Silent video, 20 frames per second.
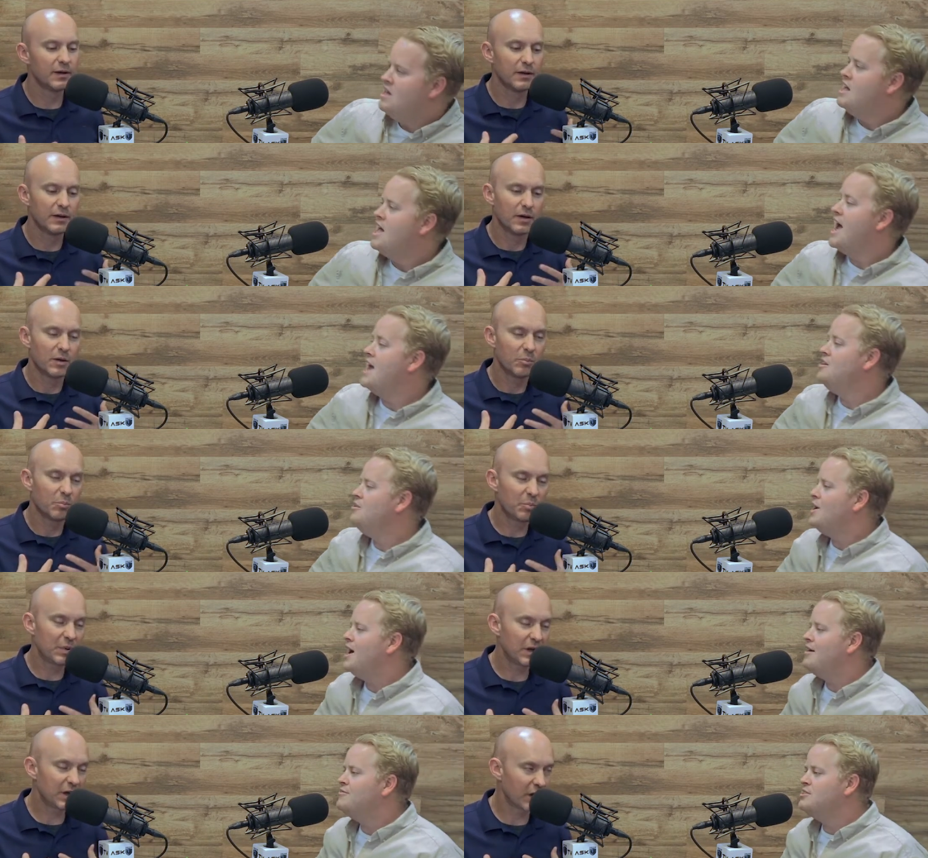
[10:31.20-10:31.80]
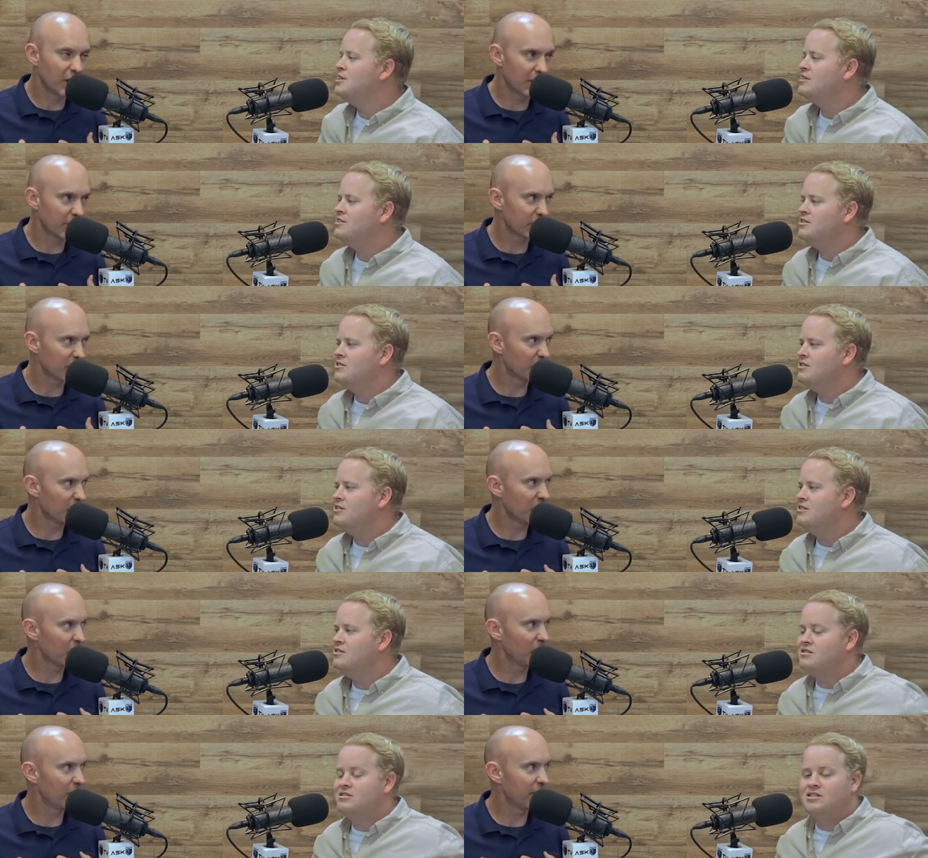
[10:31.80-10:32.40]
Speaker 1: And you have to
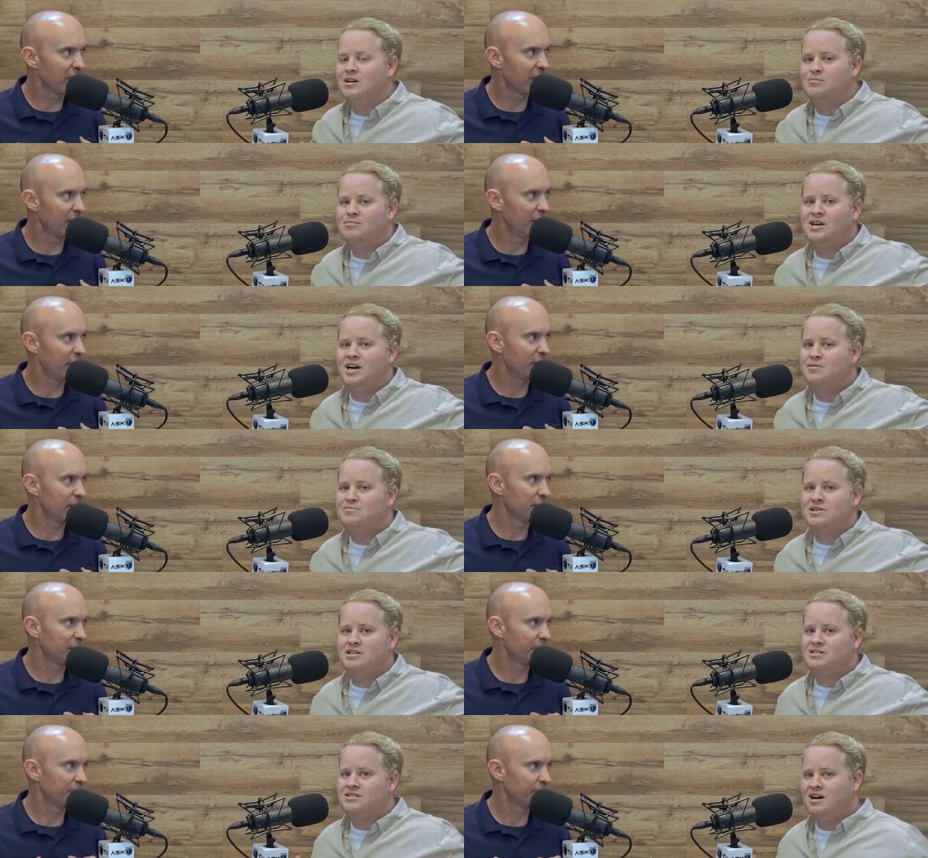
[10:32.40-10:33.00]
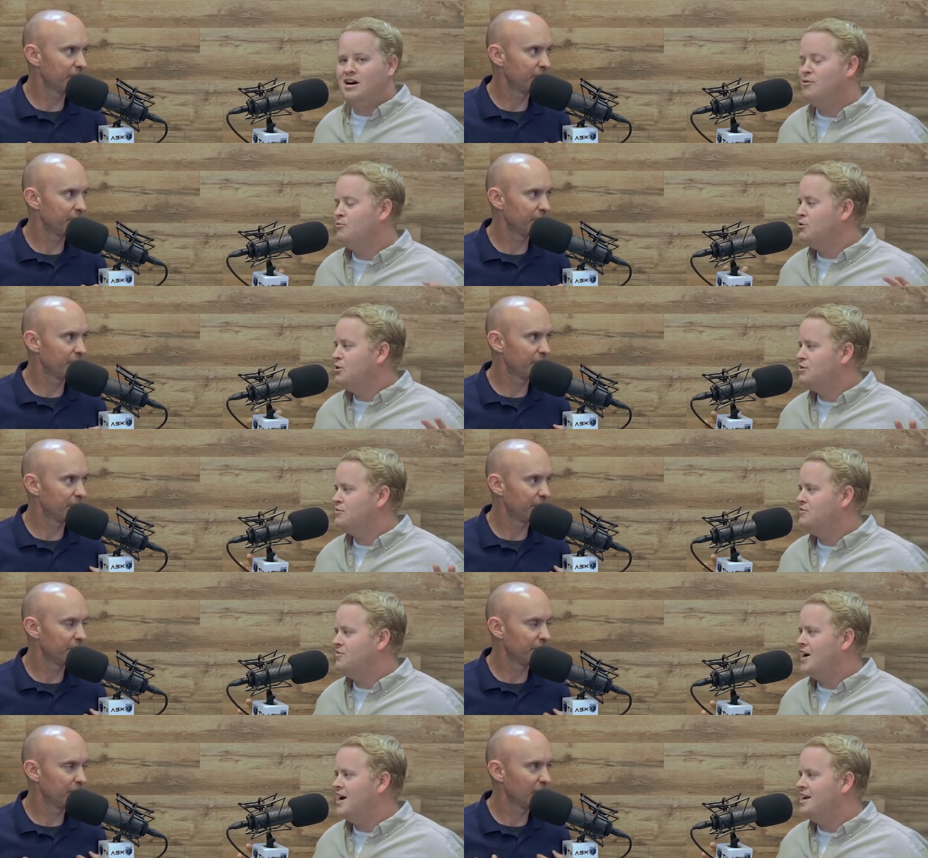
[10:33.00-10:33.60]
learn sometimes it. it's not
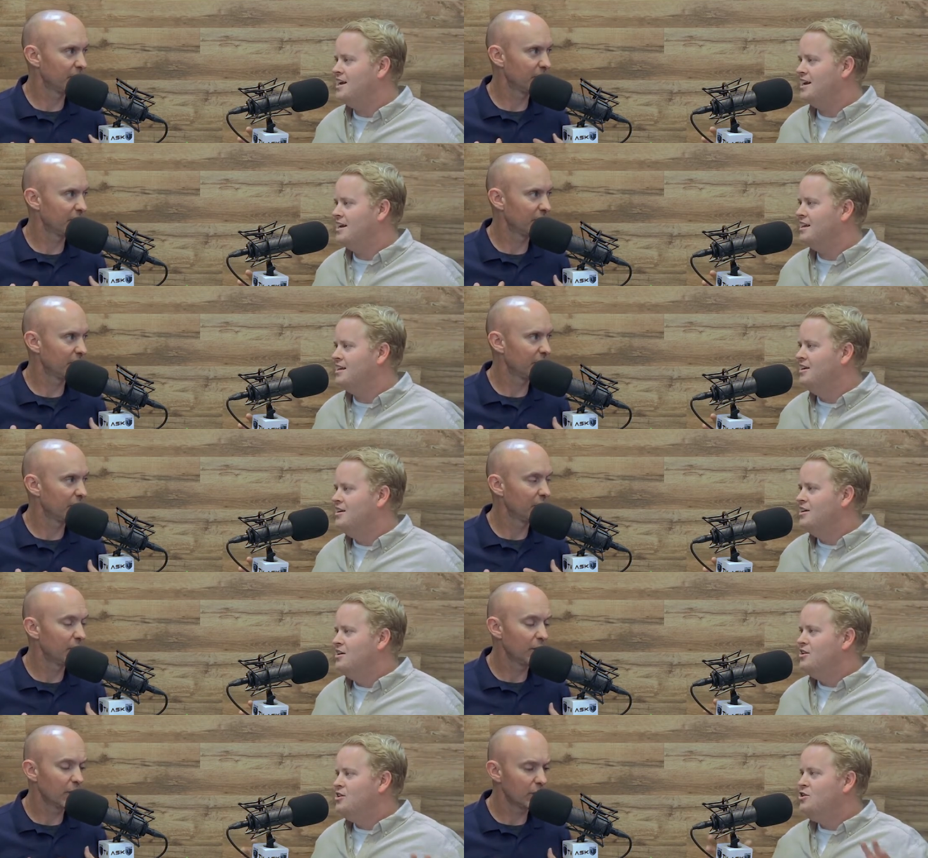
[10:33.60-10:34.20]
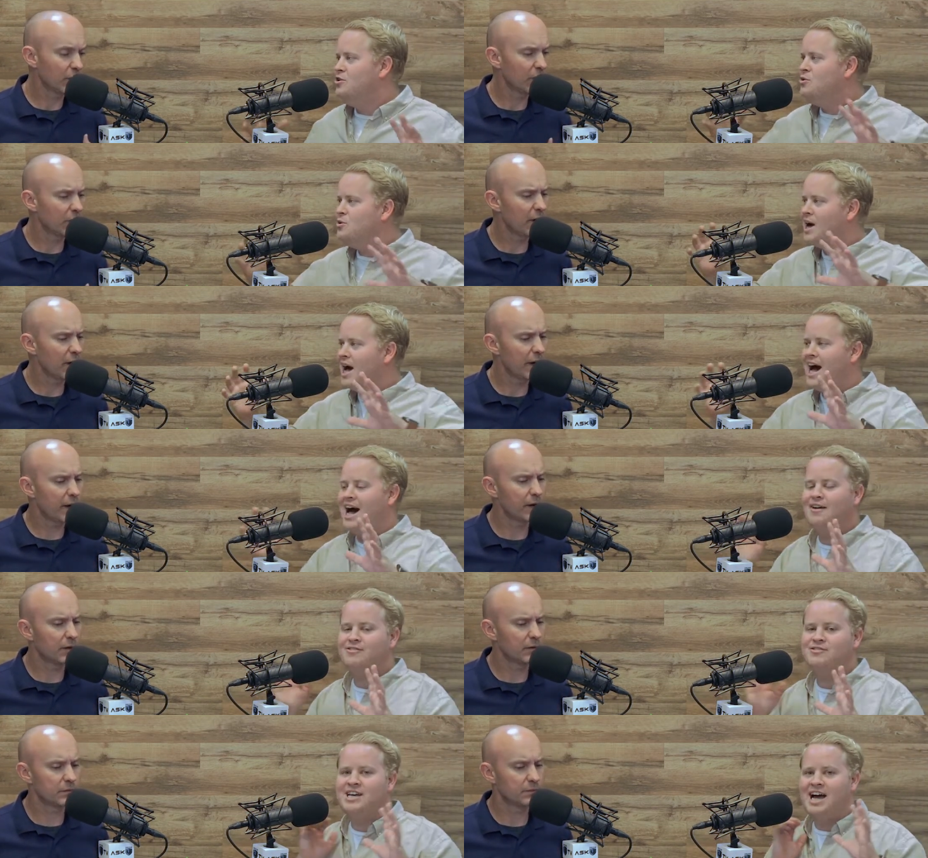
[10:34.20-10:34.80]
worth fighting. You right.
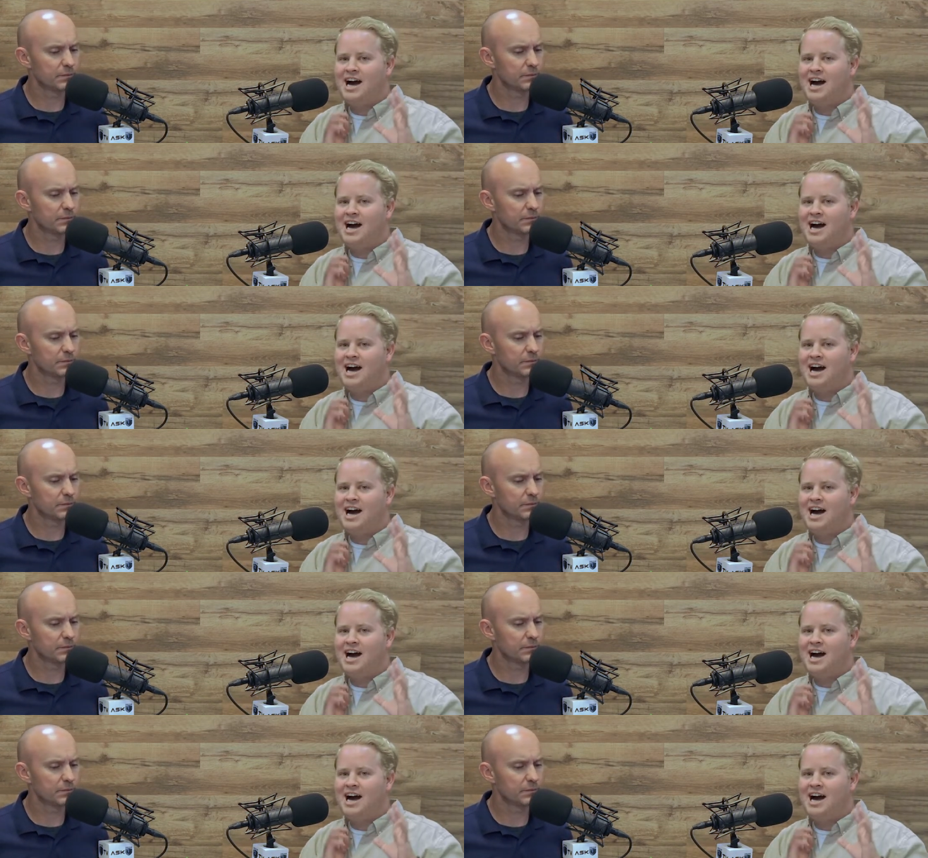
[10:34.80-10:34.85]
have to